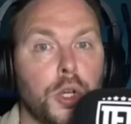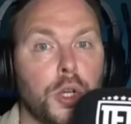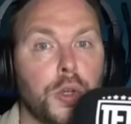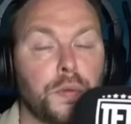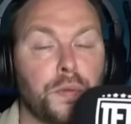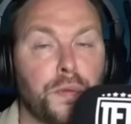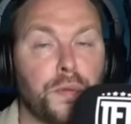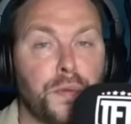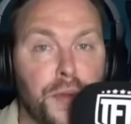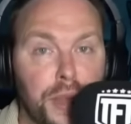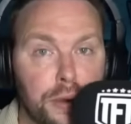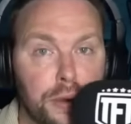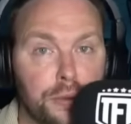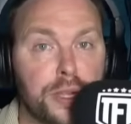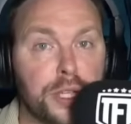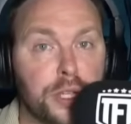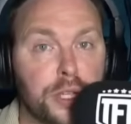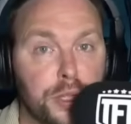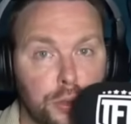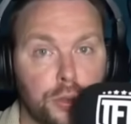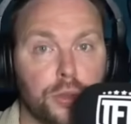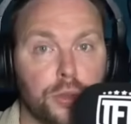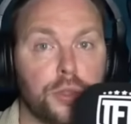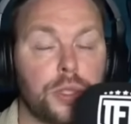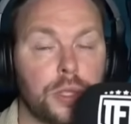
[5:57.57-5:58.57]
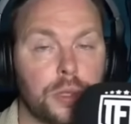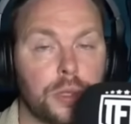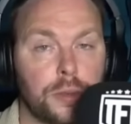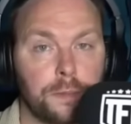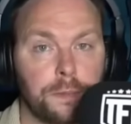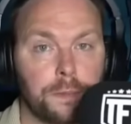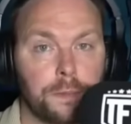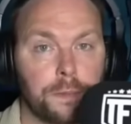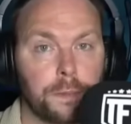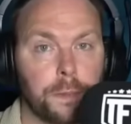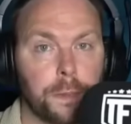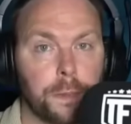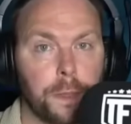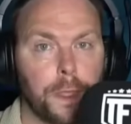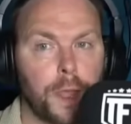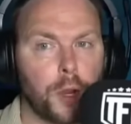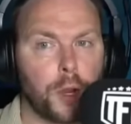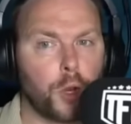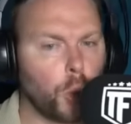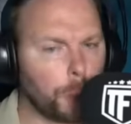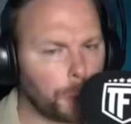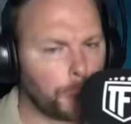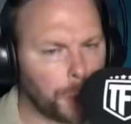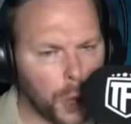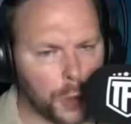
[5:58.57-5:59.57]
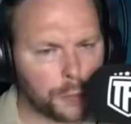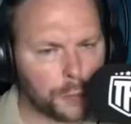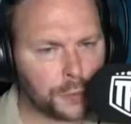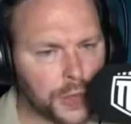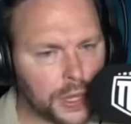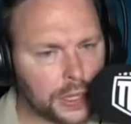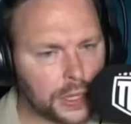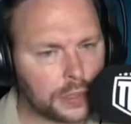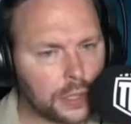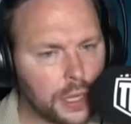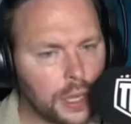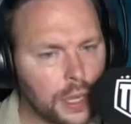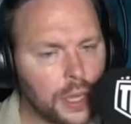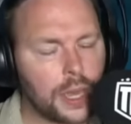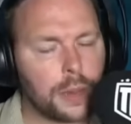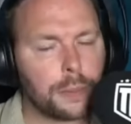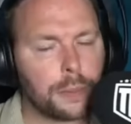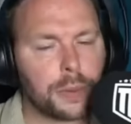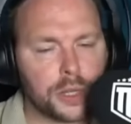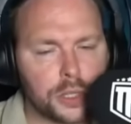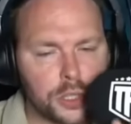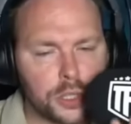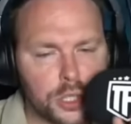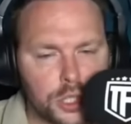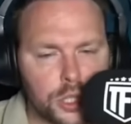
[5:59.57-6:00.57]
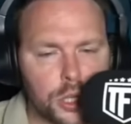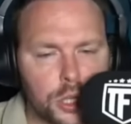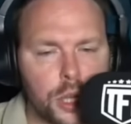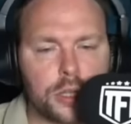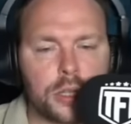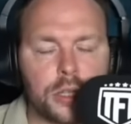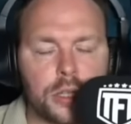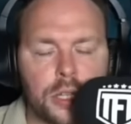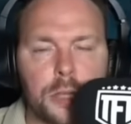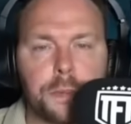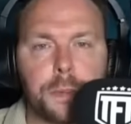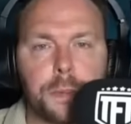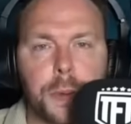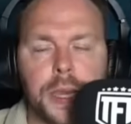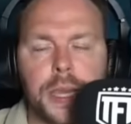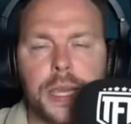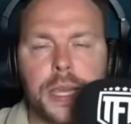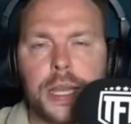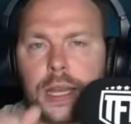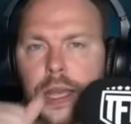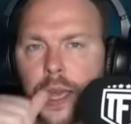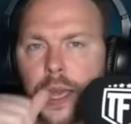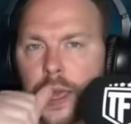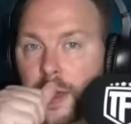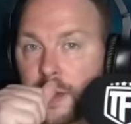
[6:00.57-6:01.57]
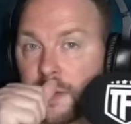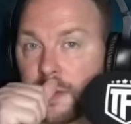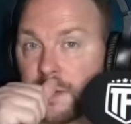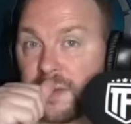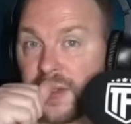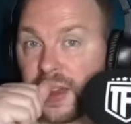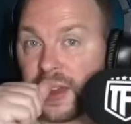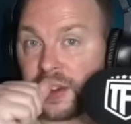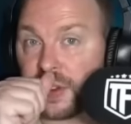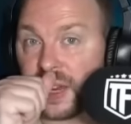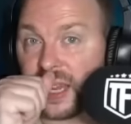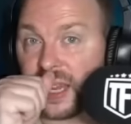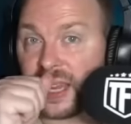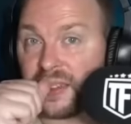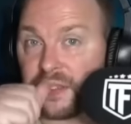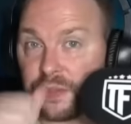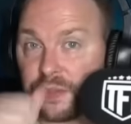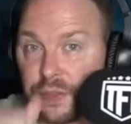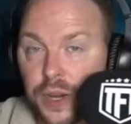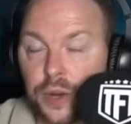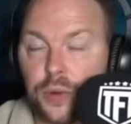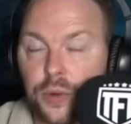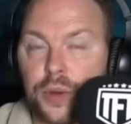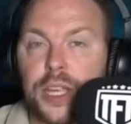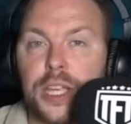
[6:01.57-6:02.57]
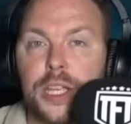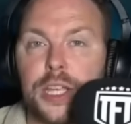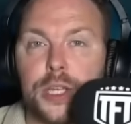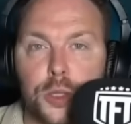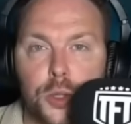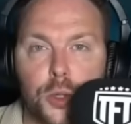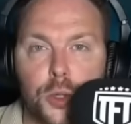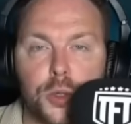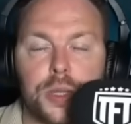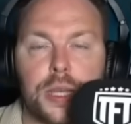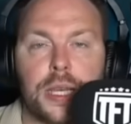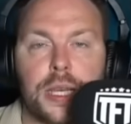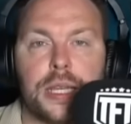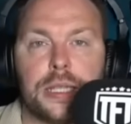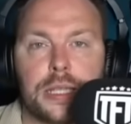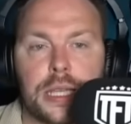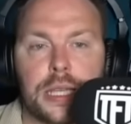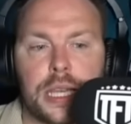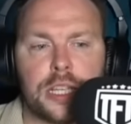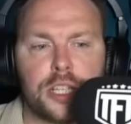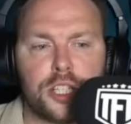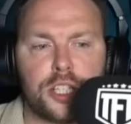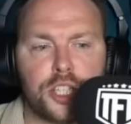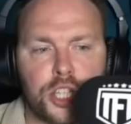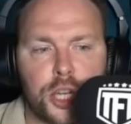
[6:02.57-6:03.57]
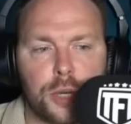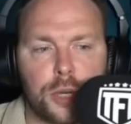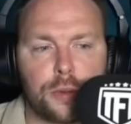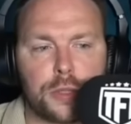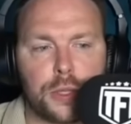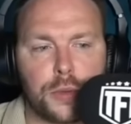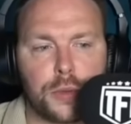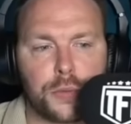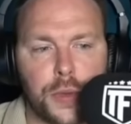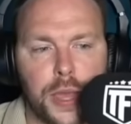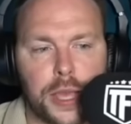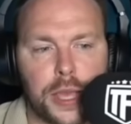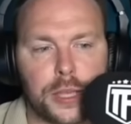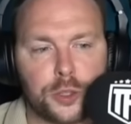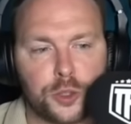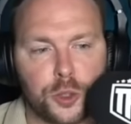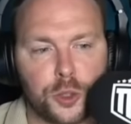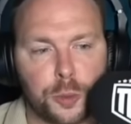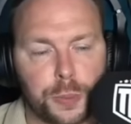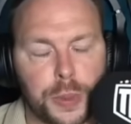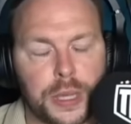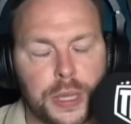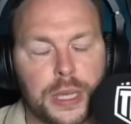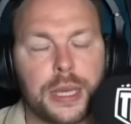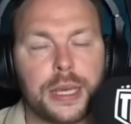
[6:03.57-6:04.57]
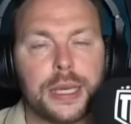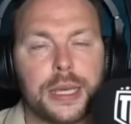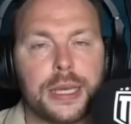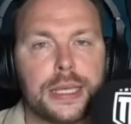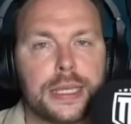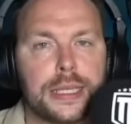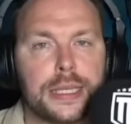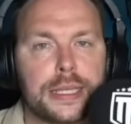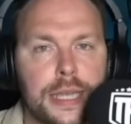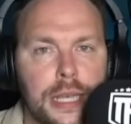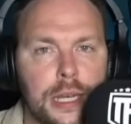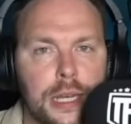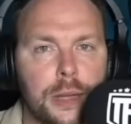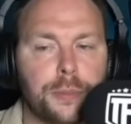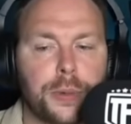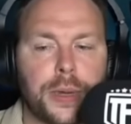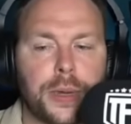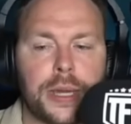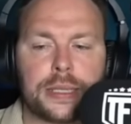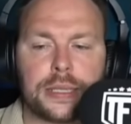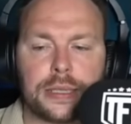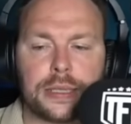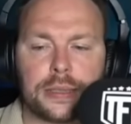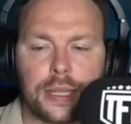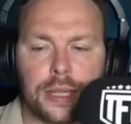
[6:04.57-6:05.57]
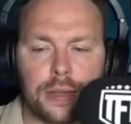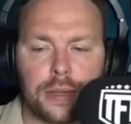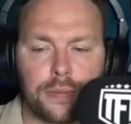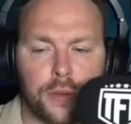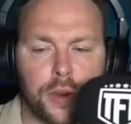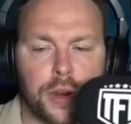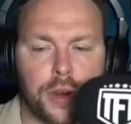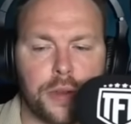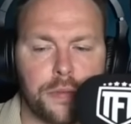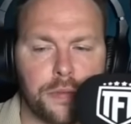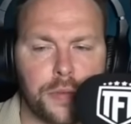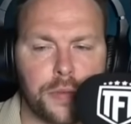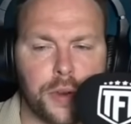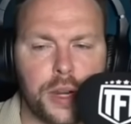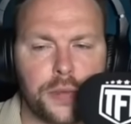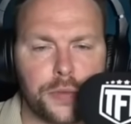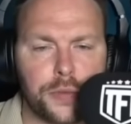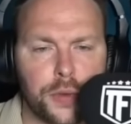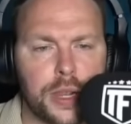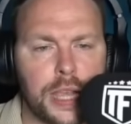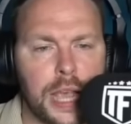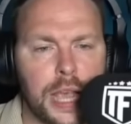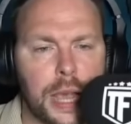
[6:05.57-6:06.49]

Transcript: very good. Not perfect, but it's certainly been very, very good indeed. And Chelsea fans should be celebrating and very, very, very